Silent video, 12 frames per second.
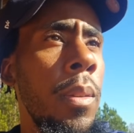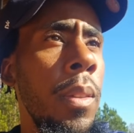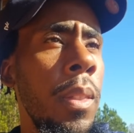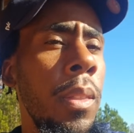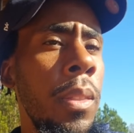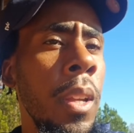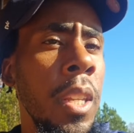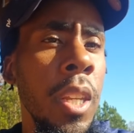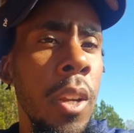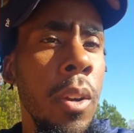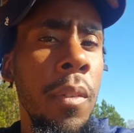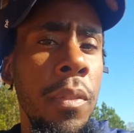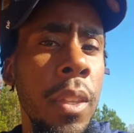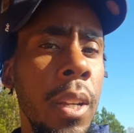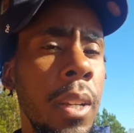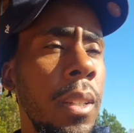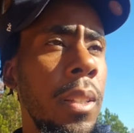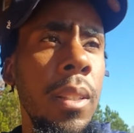the year of
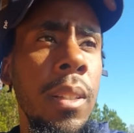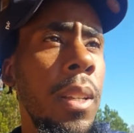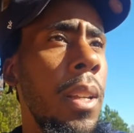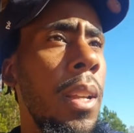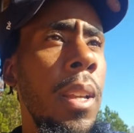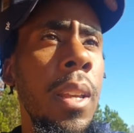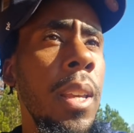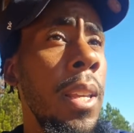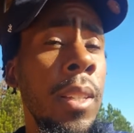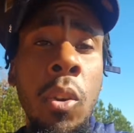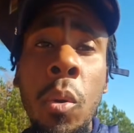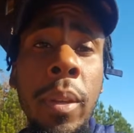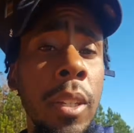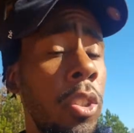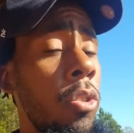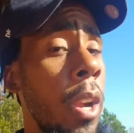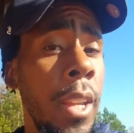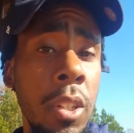it's going to be a
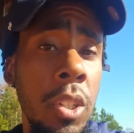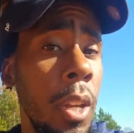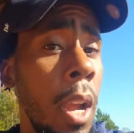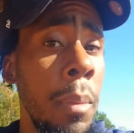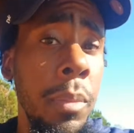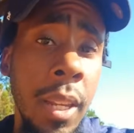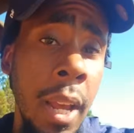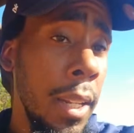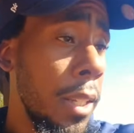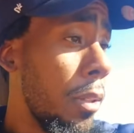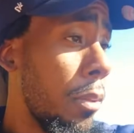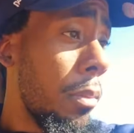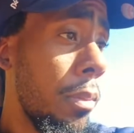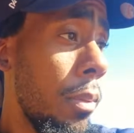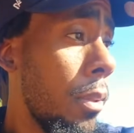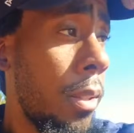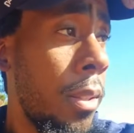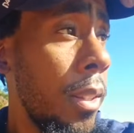strange year. I'm telling you,
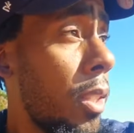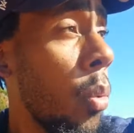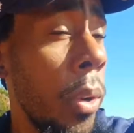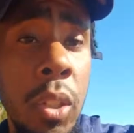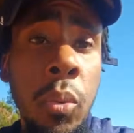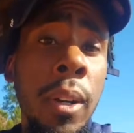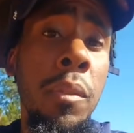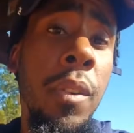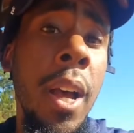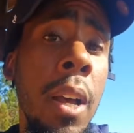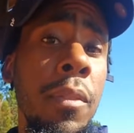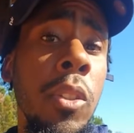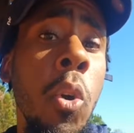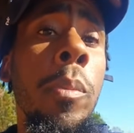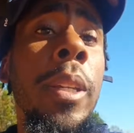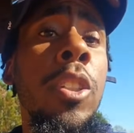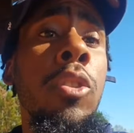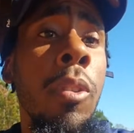2025 is going to be
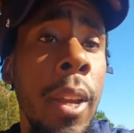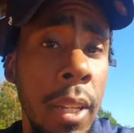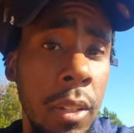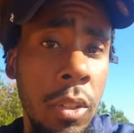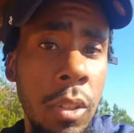strange.